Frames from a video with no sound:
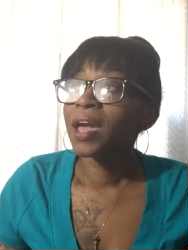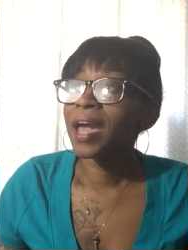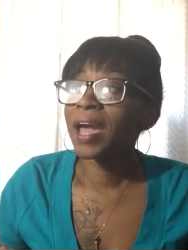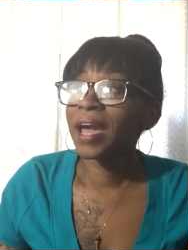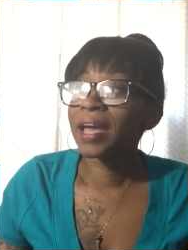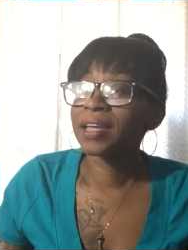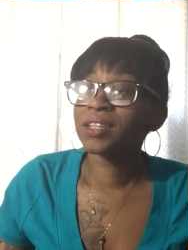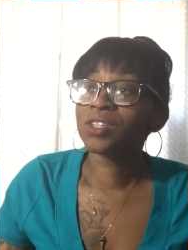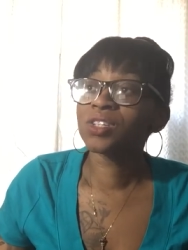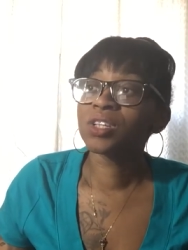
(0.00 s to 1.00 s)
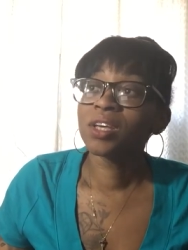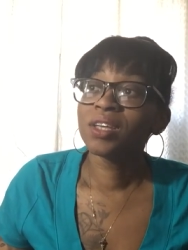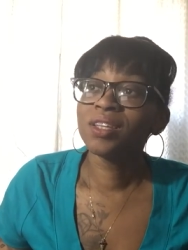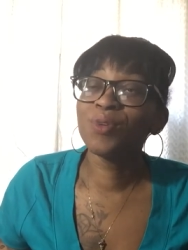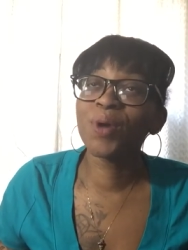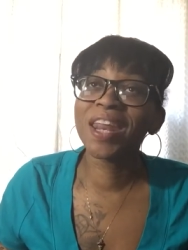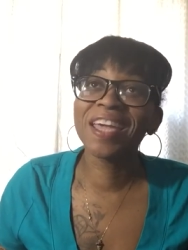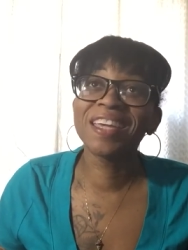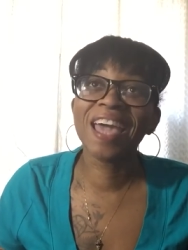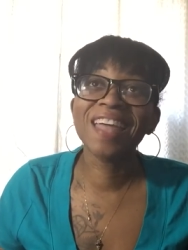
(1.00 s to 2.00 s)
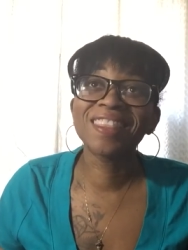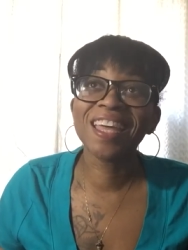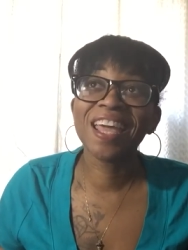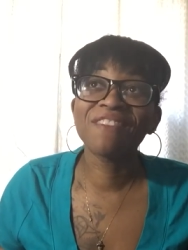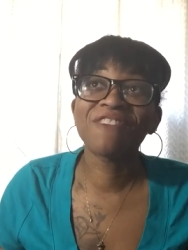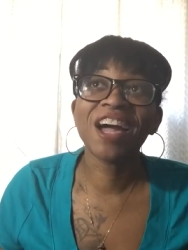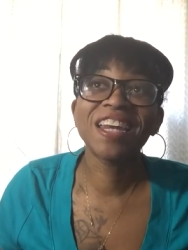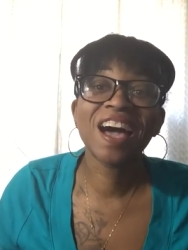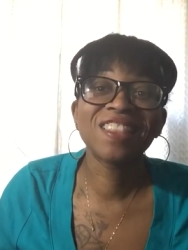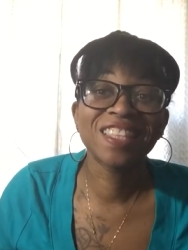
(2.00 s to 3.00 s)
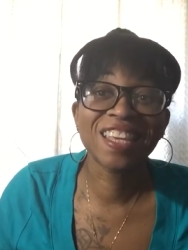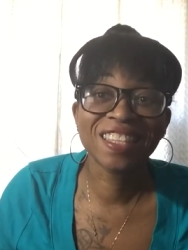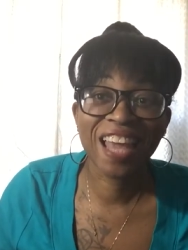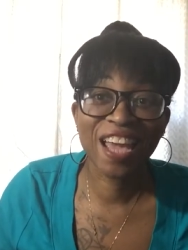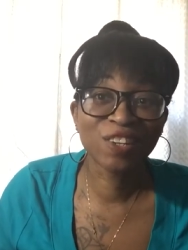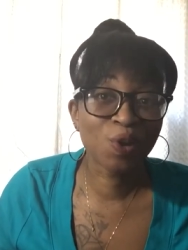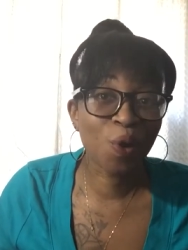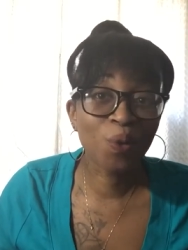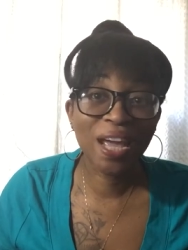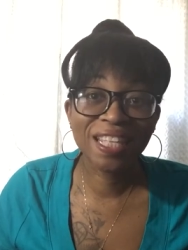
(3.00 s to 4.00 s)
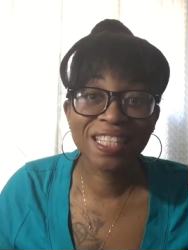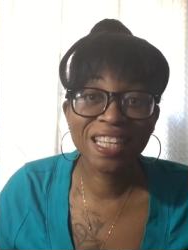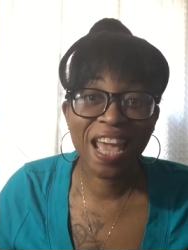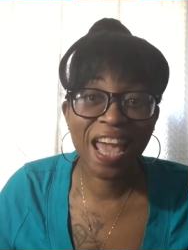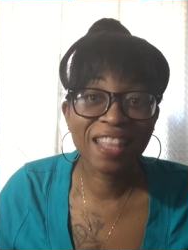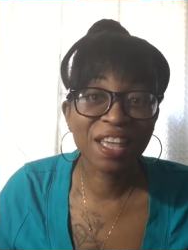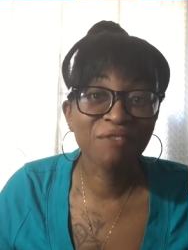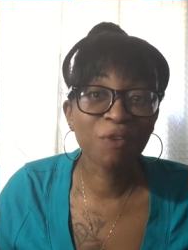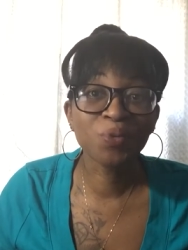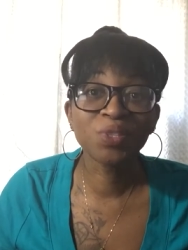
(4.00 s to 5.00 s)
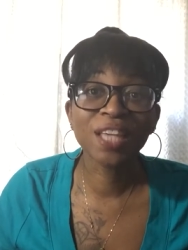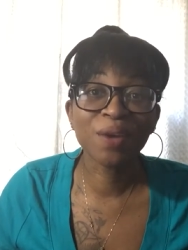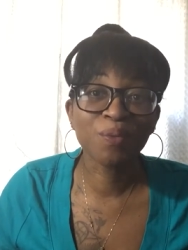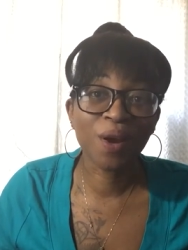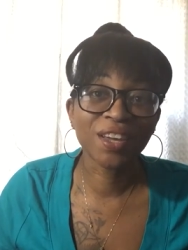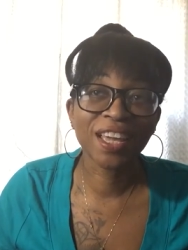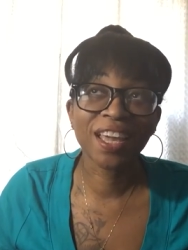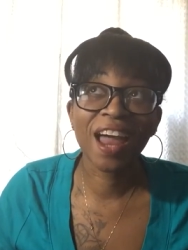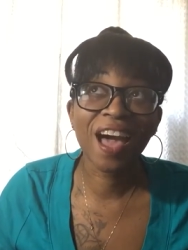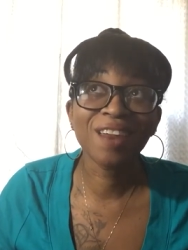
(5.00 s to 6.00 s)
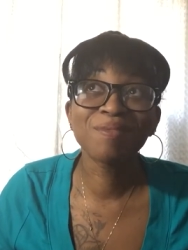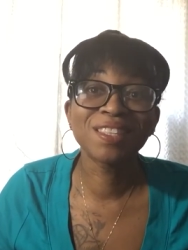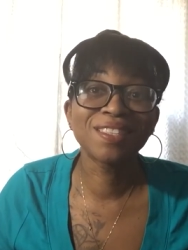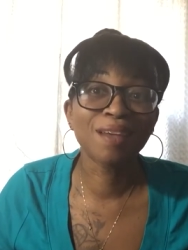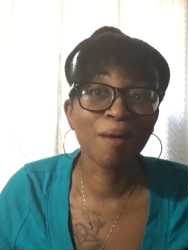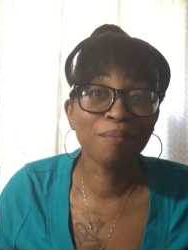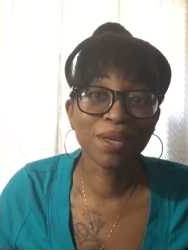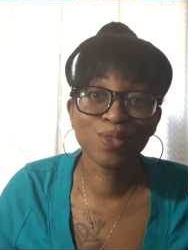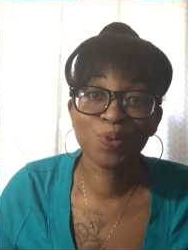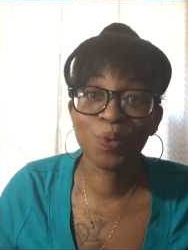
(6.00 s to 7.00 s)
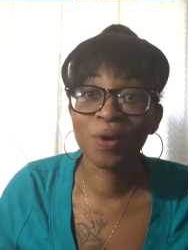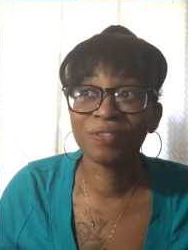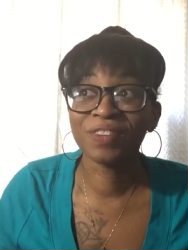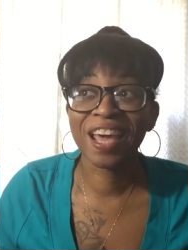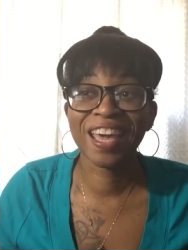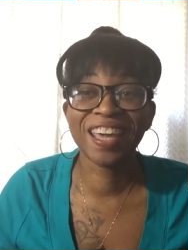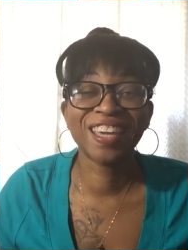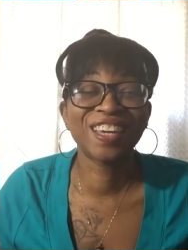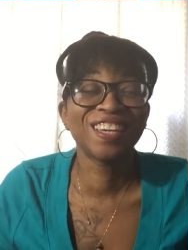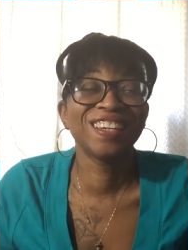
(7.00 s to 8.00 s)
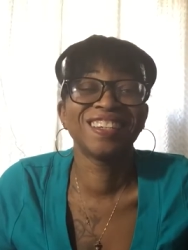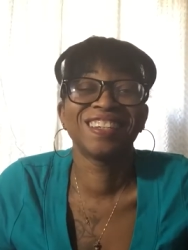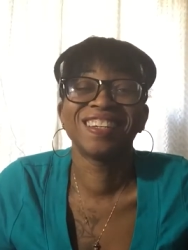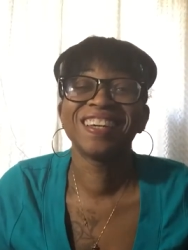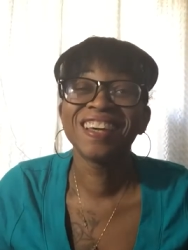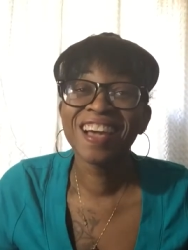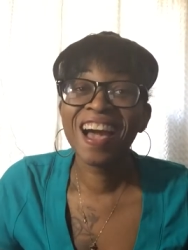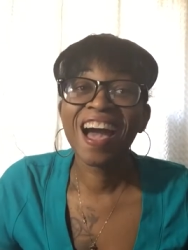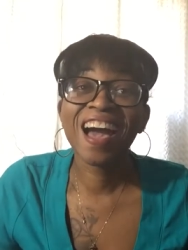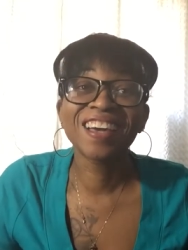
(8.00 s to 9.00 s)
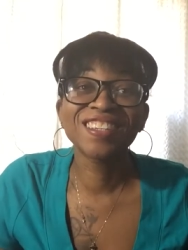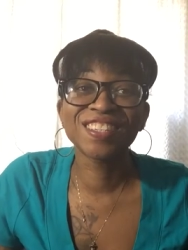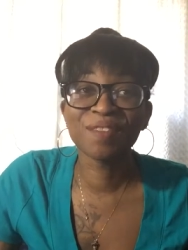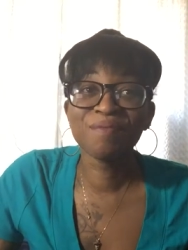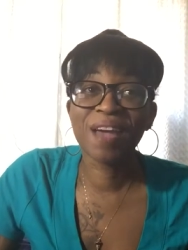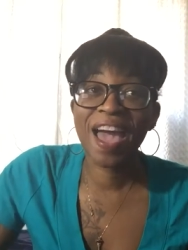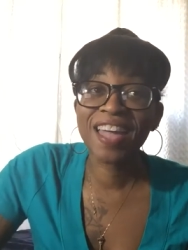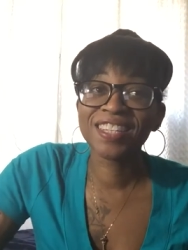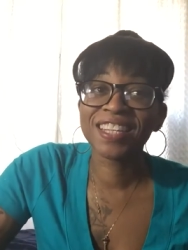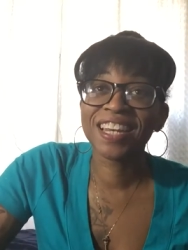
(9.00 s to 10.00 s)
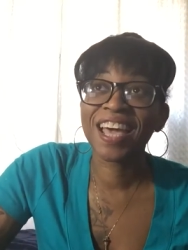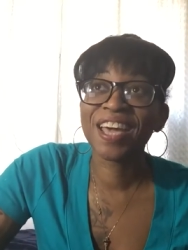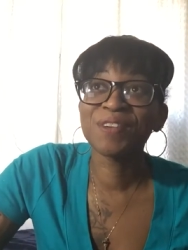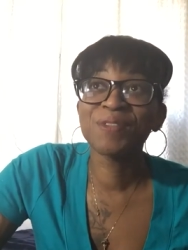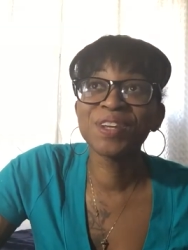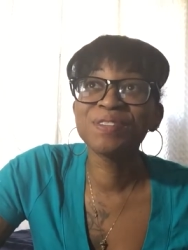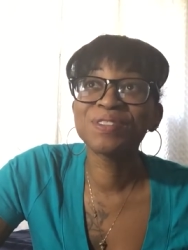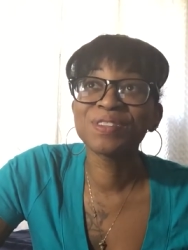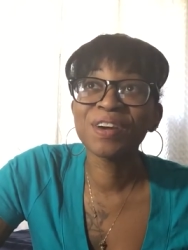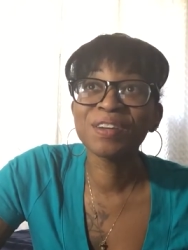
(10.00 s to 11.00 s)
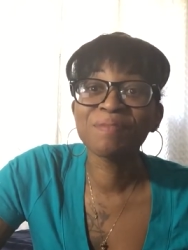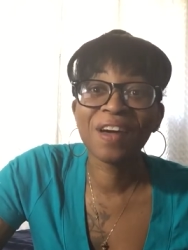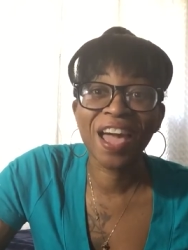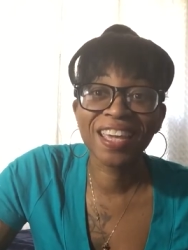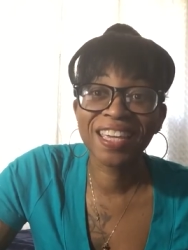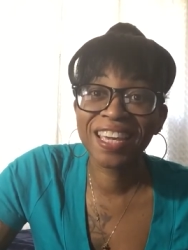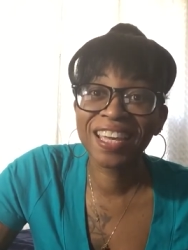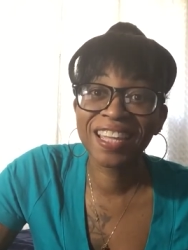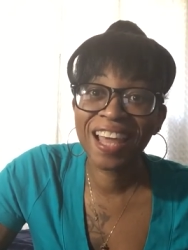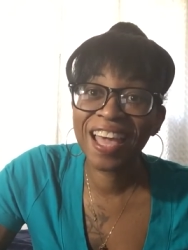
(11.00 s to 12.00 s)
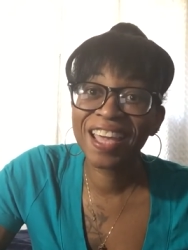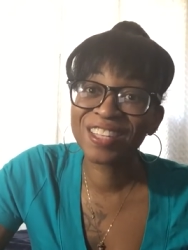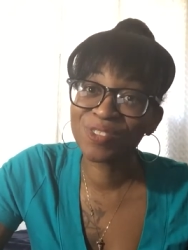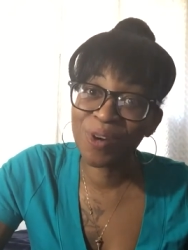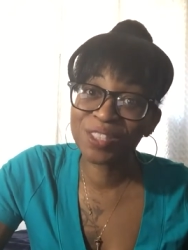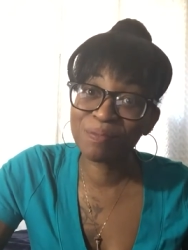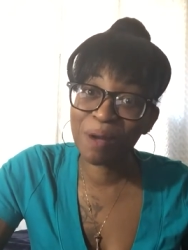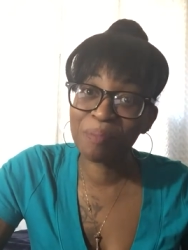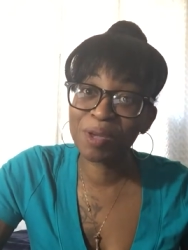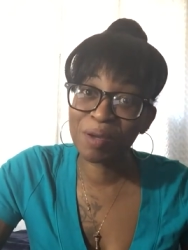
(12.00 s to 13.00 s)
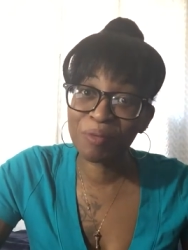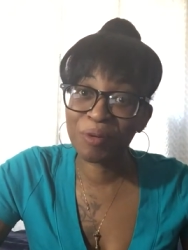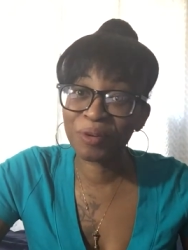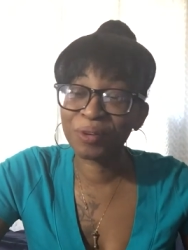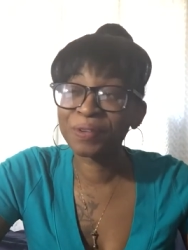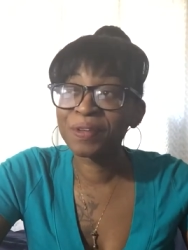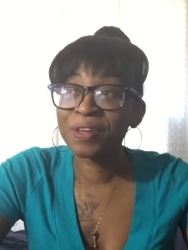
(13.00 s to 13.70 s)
And when they get there, they find out that there's like no internet. Their phones ain't working. I'd have been dumb pissed off. Like, I could just imagine, like, what are you talking about? I can't like talk to my people.